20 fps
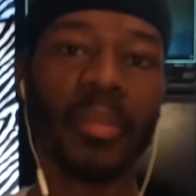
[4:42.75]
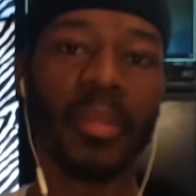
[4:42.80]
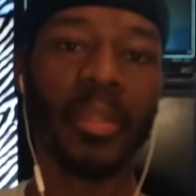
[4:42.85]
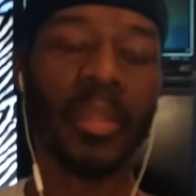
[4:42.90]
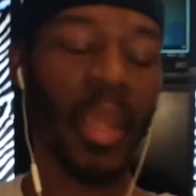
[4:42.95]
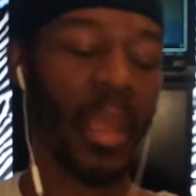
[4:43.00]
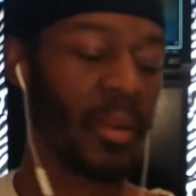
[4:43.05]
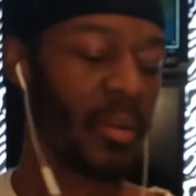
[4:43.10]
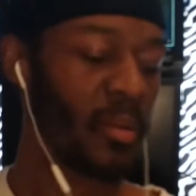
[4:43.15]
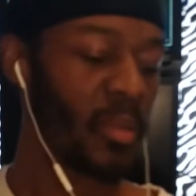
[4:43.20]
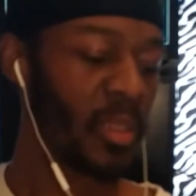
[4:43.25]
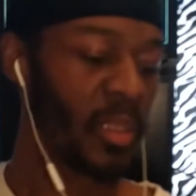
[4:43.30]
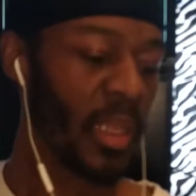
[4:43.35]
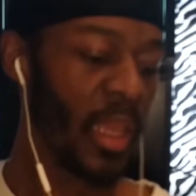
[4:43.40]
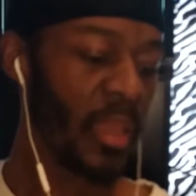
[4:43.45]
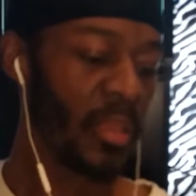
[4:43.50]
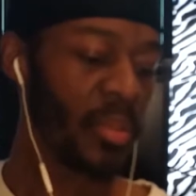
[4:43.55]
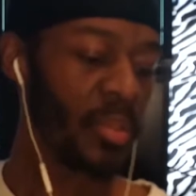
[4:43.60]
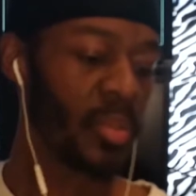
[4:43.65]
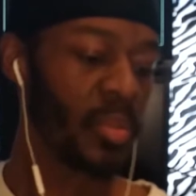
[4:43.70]
not only
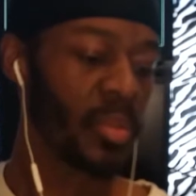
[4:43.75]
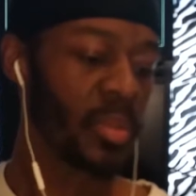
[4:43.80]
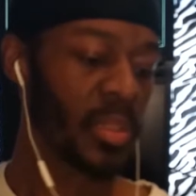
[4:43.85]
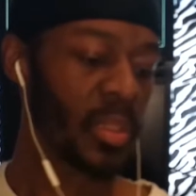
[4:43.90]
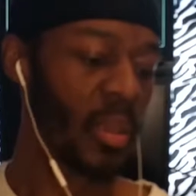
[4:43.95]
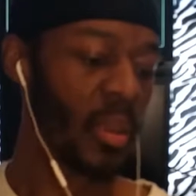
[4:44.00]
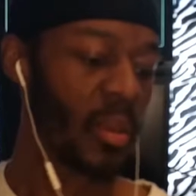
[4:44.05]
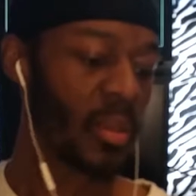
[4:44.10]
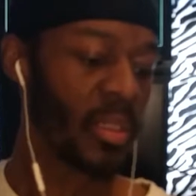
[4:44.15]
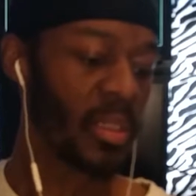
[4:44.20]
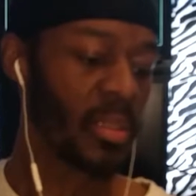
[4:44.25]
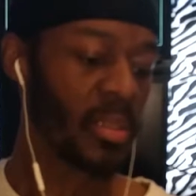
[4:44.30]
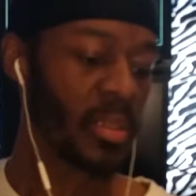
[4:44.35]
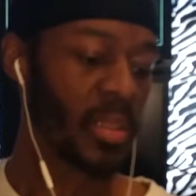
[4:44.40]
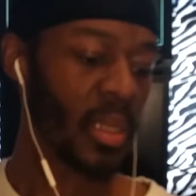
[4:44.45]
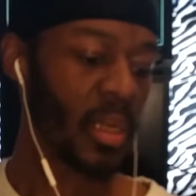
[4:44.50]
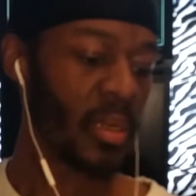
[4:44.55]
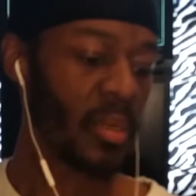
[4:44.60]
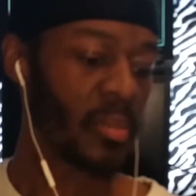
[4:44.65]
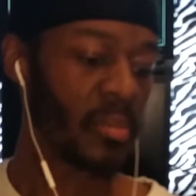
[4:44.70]
that using all these
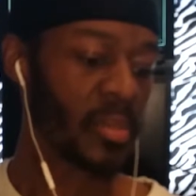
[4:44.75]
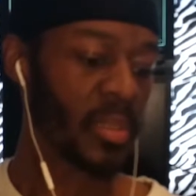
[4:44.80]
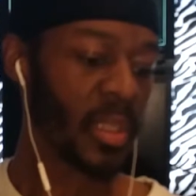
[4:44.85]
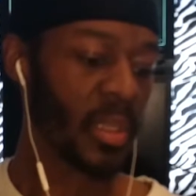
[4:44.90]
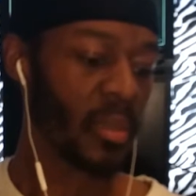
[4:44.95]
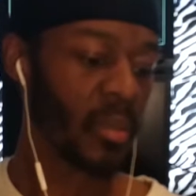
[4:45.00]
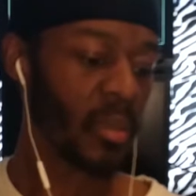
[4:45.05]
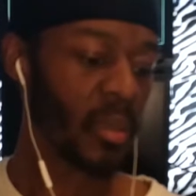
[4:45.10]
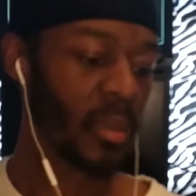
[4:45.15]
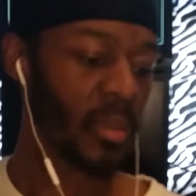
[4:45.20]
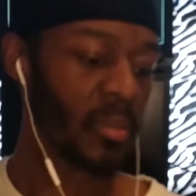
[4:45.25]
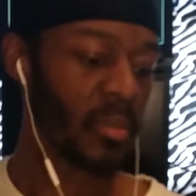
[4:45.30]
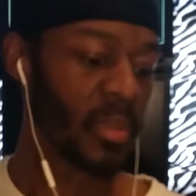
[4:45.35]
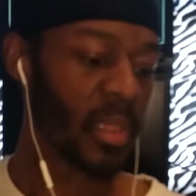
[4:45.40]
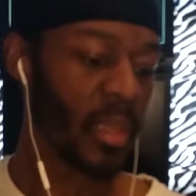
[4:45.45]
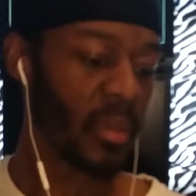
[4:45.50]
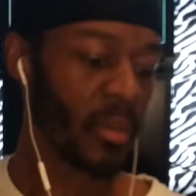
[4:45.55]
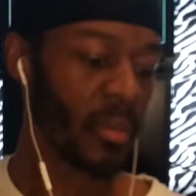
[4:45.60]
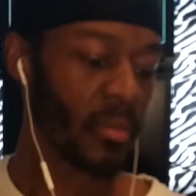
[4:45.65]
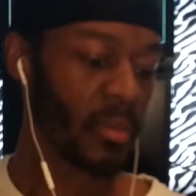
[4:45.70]
terms that are
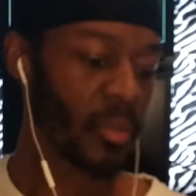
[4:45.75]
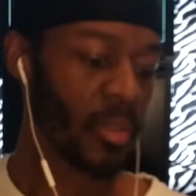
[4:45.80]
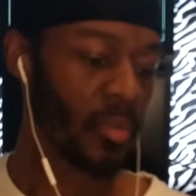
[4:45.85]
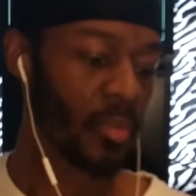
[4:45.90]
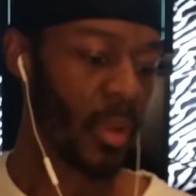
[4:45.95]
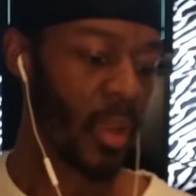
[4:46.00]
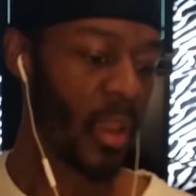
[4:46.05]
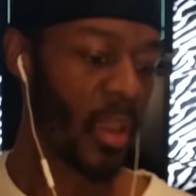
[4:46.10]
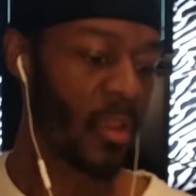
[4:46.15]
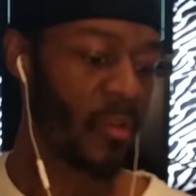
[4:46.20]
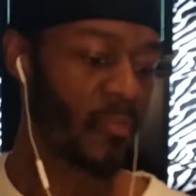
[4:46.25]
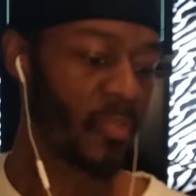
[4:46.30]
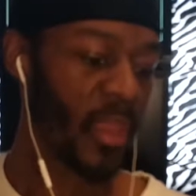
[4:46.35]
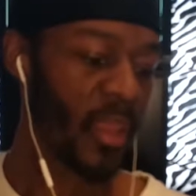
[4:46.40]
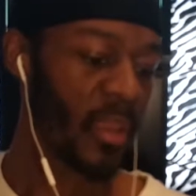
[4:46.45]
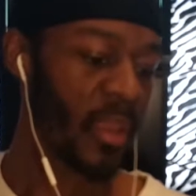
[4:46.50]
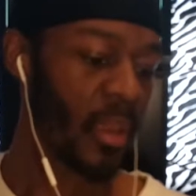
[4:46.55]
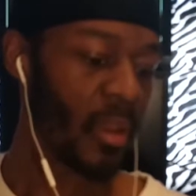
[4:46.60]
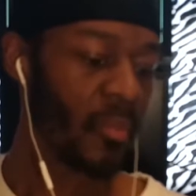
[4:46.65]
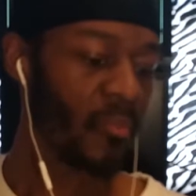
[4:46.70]
that are derived
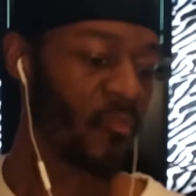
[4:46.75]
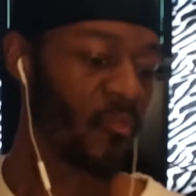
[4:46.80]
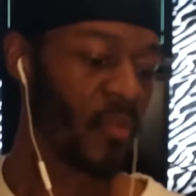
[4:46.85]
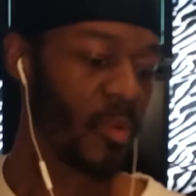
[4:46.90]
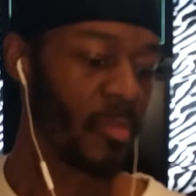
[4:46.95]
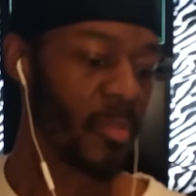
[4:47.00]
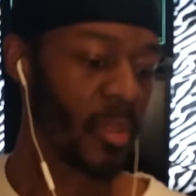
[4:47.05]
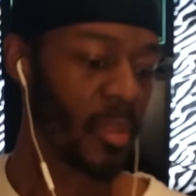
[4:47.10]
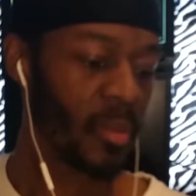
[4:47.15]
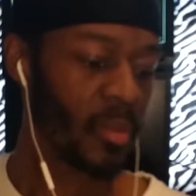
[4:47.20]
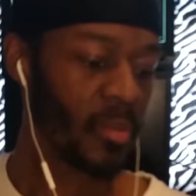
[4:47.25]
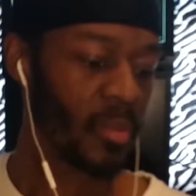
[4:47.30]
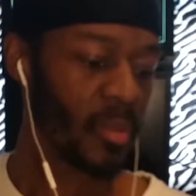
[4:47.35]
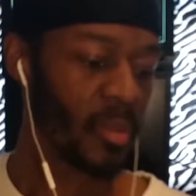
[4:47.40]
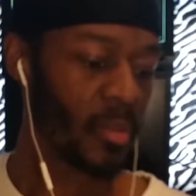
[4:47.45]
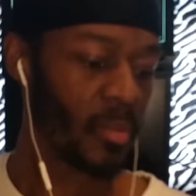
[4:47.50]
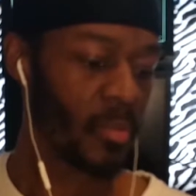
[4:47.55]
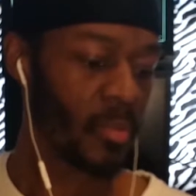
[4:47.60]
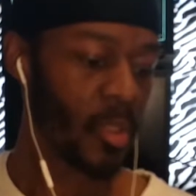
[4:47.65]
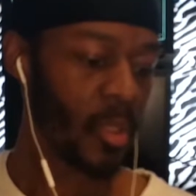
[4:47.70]
they come from the
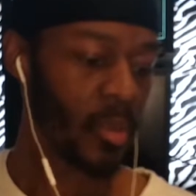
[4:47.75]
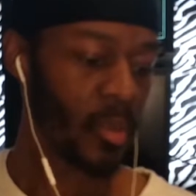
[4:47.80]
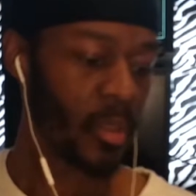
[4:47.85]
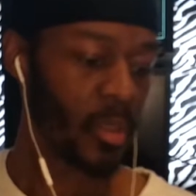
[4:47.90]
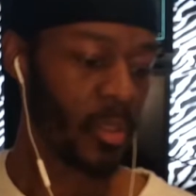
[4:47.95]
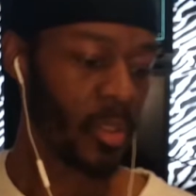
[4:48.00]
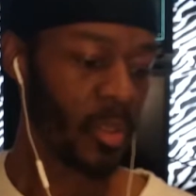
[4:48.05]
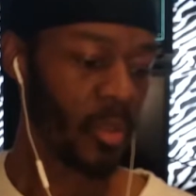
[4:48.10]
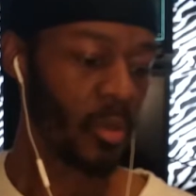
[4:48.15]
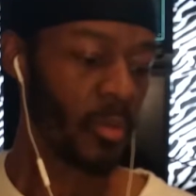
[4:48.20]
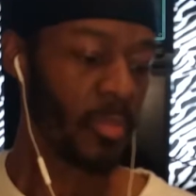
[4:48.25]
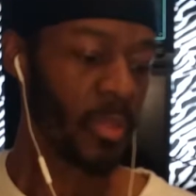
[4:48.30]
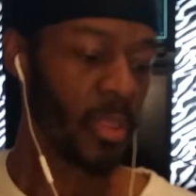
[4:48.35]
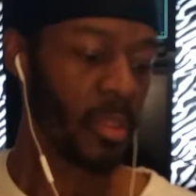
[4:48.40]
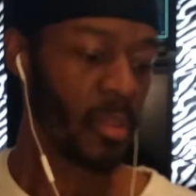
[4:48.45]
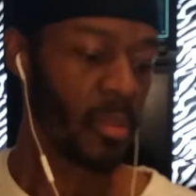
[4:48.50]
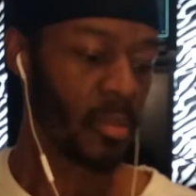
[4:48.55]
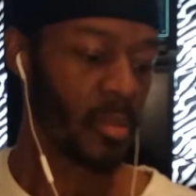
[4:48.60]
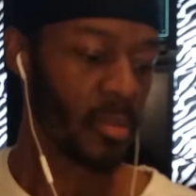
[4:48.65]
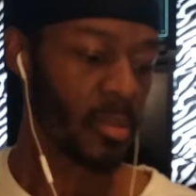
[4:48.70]
the, the
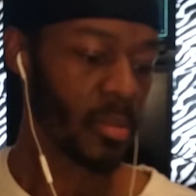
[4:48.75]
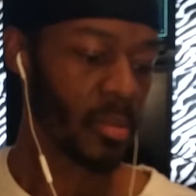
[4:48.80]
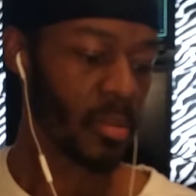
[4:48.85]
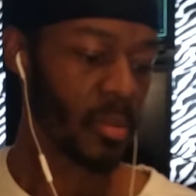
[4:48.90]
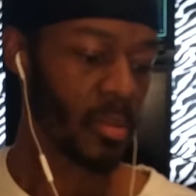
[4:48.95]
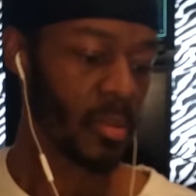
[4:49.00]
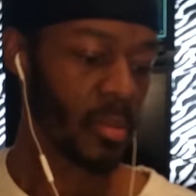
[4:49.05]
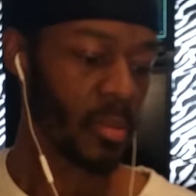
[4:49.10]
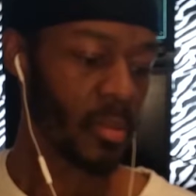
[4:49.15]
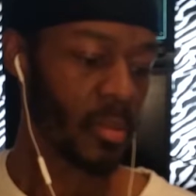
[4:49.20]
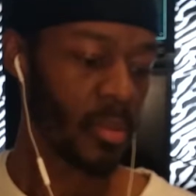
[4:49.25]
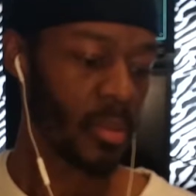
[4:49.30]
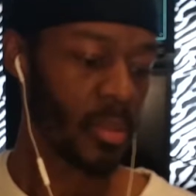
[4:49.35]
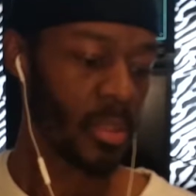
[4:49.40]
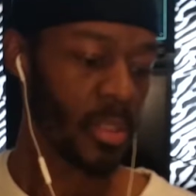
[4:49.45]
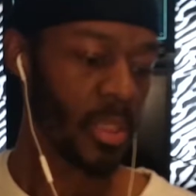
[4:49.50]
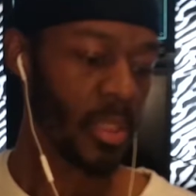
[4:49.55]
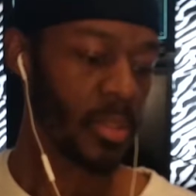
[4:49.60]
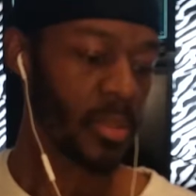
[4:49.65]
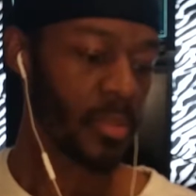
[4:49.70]
europeans the
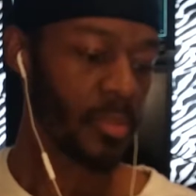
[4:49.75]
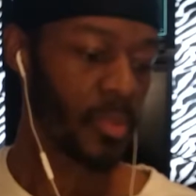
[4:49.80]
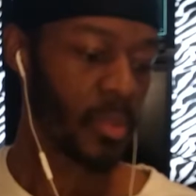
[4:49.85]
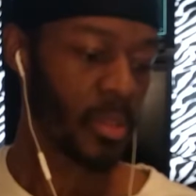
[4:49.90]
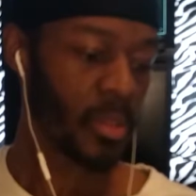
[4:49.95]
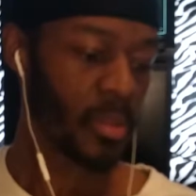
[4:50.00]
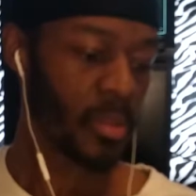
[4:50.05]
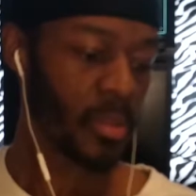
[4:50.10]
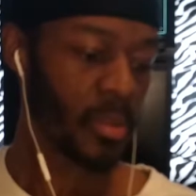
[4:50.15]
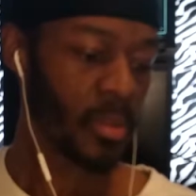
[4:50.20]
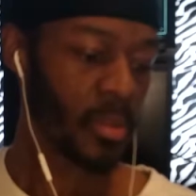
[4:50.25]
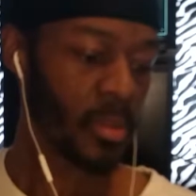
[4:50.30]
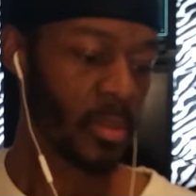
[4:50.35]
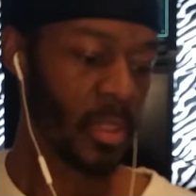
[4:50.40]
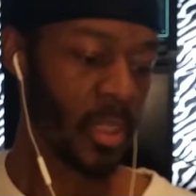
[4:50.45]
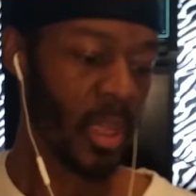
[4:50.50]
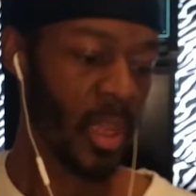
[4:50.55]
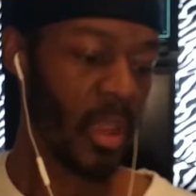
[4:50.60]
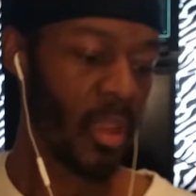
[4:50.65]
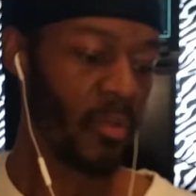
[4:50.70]
jesuits
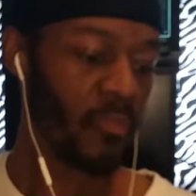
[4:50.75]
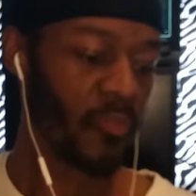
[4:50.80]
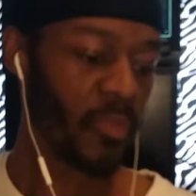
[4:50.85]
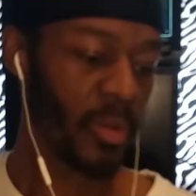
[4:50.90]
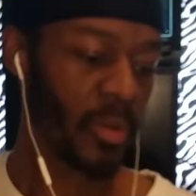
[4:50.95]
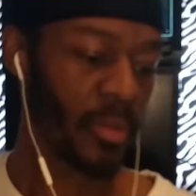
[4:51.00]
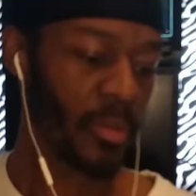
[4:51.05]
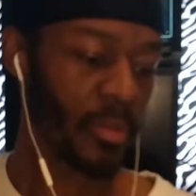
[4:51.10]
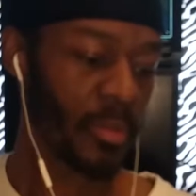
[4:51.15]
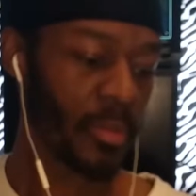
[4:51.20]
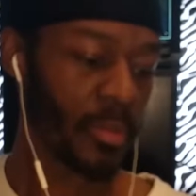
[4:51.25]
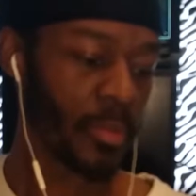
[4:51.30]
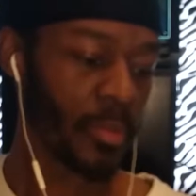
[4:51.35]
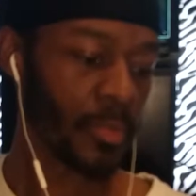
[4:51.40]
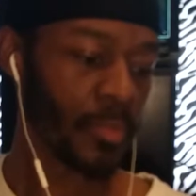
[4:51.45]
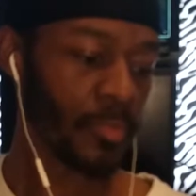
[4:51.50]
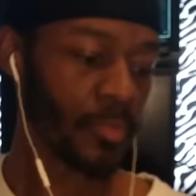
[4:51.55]
the converts